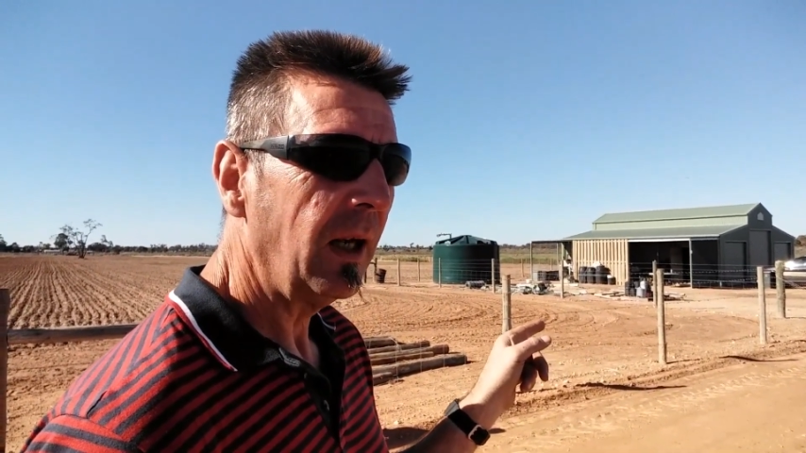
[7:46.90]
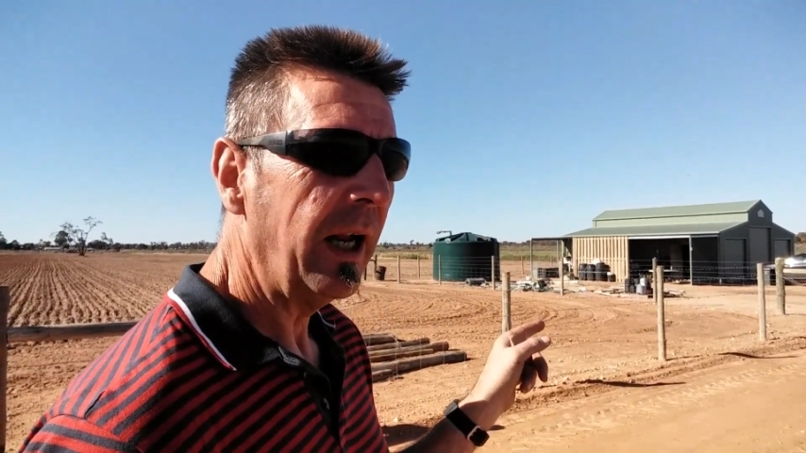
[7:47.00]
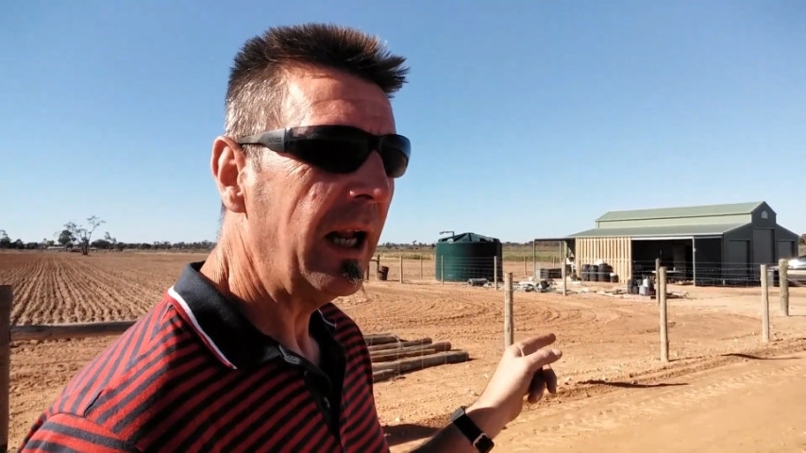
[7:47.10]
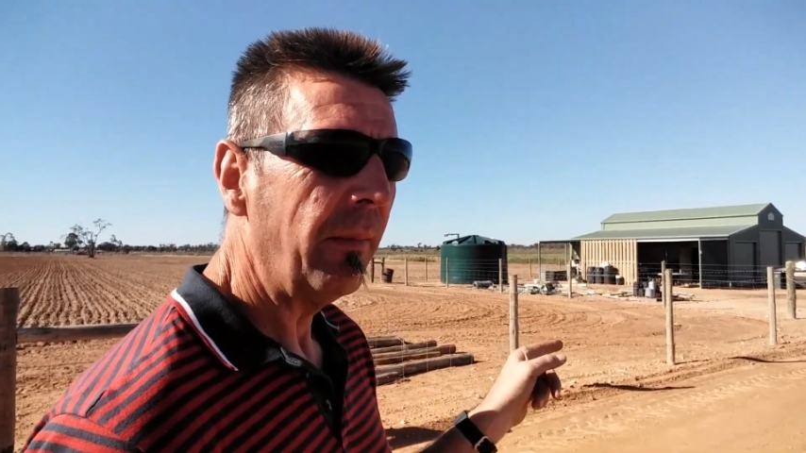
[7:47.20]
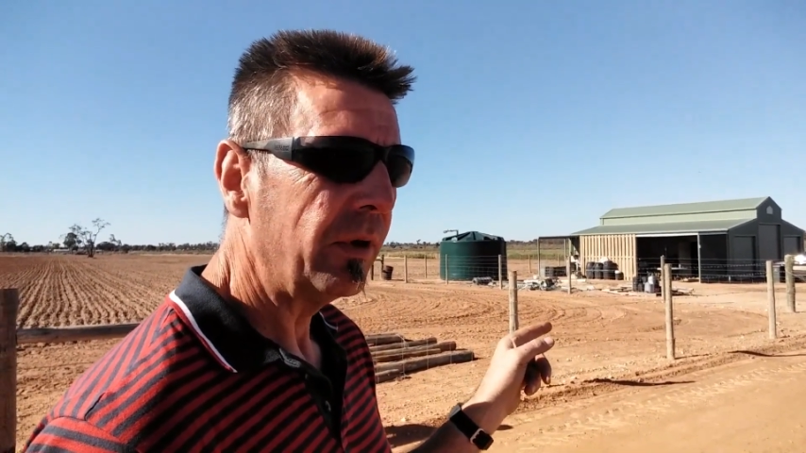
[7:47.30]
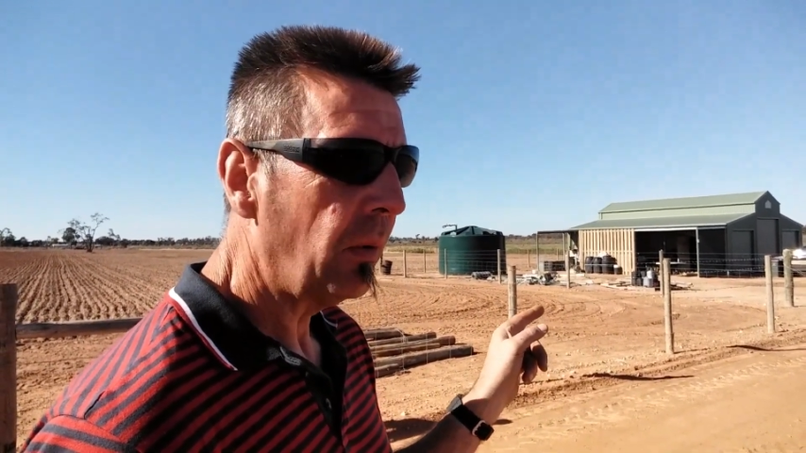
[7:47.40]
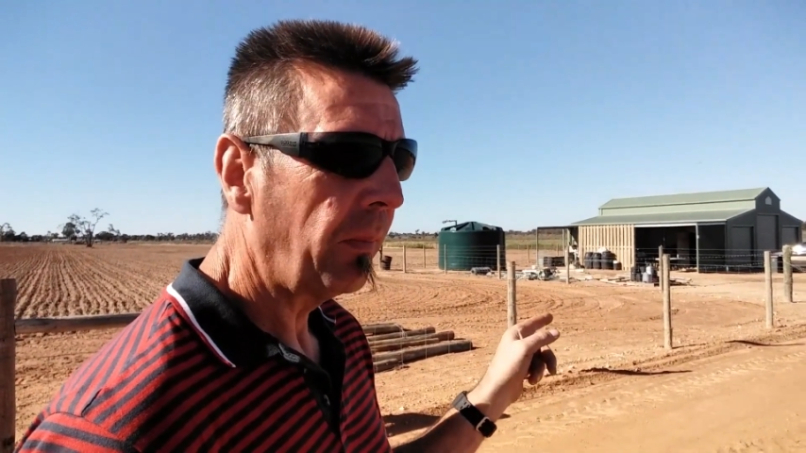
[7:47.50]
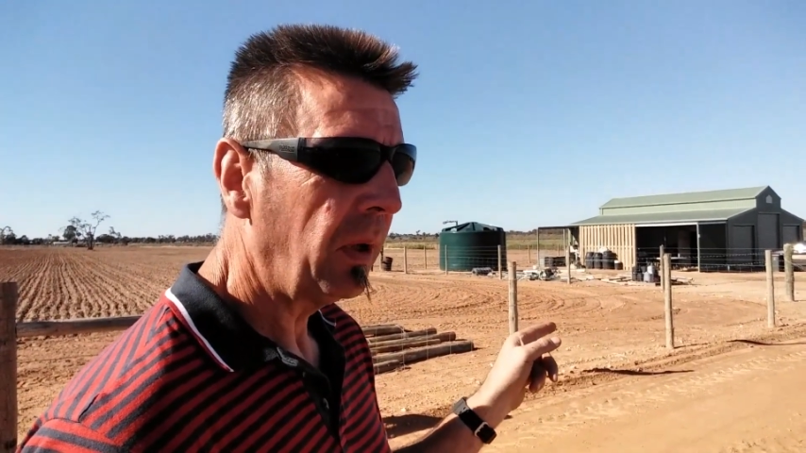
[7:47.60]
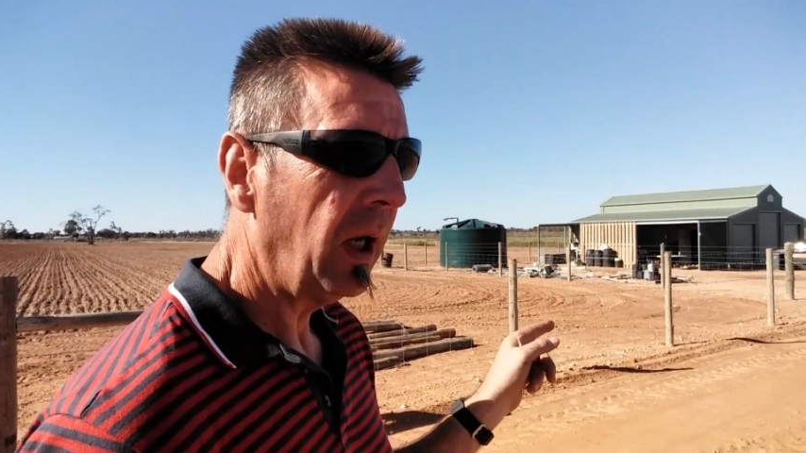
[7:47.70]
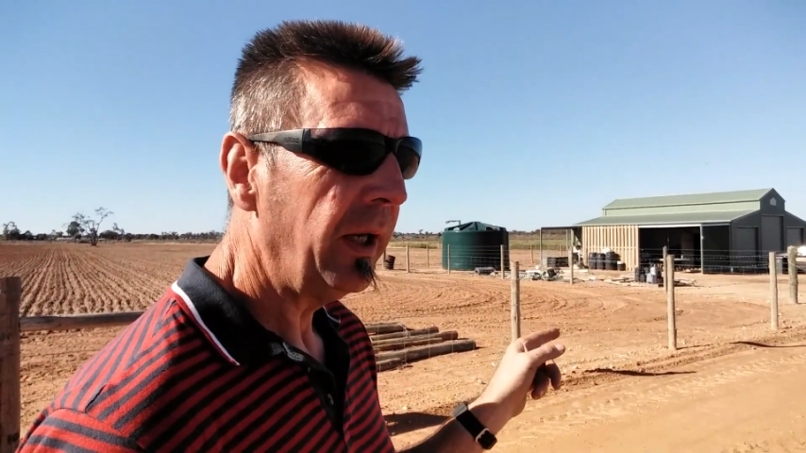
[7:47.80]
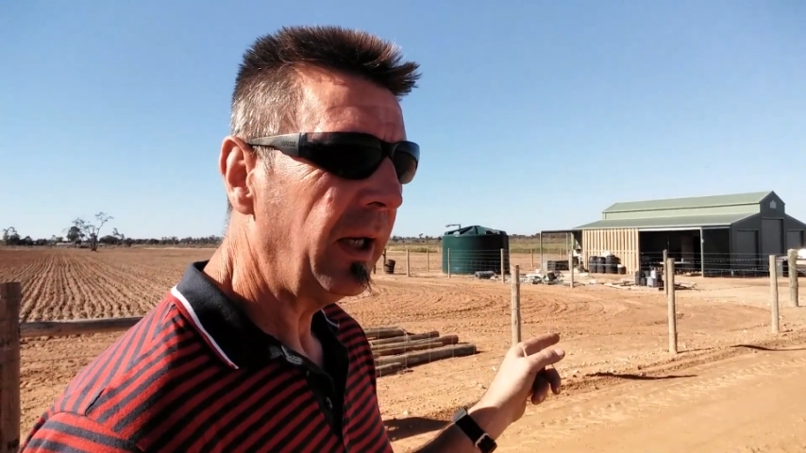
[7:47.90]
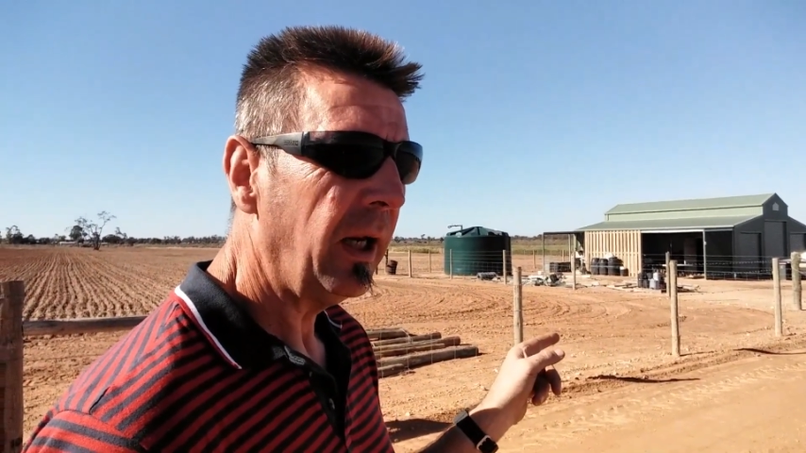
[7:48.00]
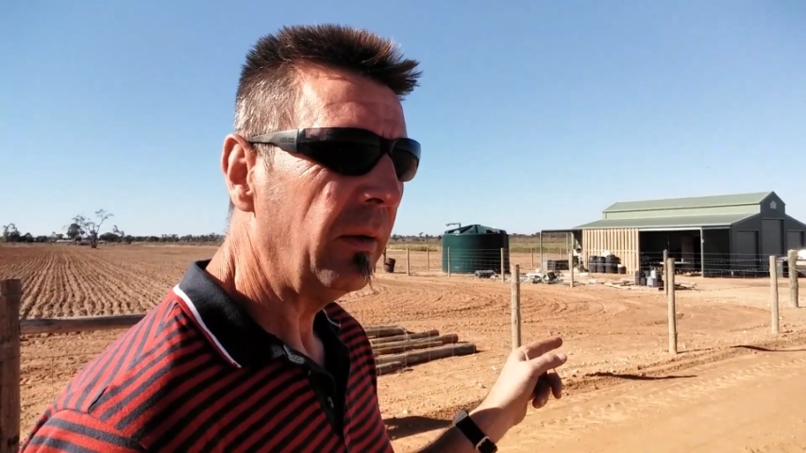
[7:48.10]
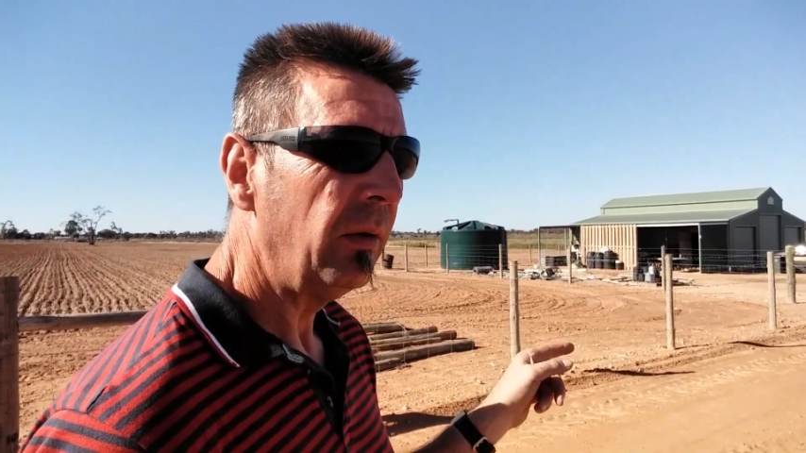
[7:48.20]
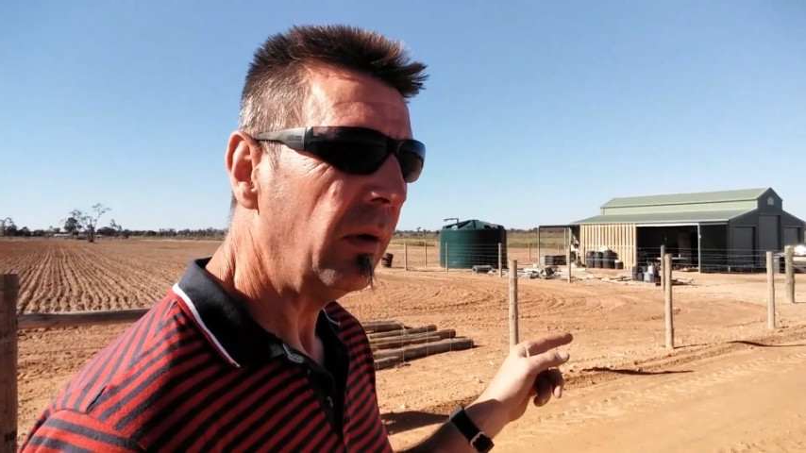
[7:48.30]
And that was our plan again.